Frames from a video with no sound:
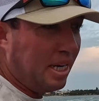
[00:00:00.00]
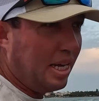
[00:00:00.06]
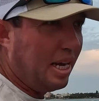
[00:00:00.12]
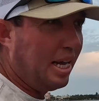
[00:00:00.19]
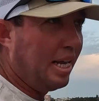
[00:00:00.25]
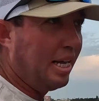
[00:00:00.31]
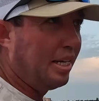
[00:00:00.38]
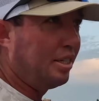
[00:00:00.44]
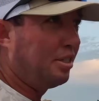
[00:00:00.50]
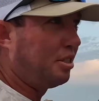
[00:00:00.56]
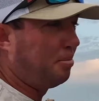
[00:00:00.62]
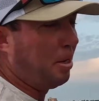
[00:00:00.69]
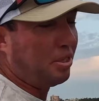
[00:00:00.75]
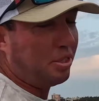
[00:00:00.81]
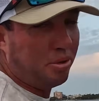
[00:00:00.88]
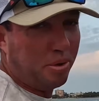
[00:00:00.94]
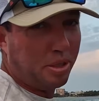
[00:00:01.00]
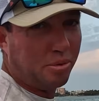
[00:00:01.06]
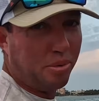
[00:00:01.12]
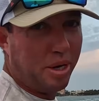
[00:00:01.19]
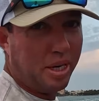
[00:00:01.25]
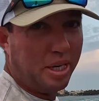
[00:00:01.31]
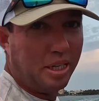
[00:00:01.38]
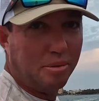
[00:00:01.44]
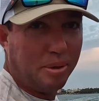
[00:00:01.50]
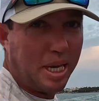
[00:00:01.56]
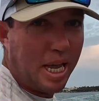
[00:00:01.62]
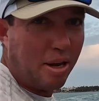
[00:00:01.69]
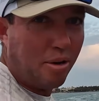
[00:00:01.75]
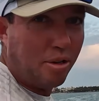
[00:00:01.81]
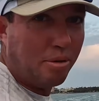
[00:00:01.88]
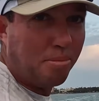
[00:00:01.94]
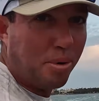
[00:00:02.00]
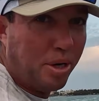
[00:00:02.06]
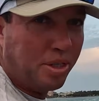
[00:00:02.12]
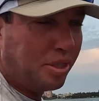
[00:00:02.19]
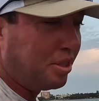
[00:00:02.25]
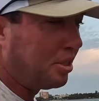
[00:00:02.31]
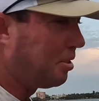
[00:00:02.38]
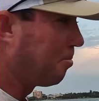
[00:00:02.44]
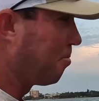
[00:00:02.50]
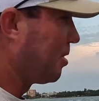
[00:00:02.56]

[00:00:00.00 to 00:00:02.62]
is, especially when it's windy because we can't go on the bridges,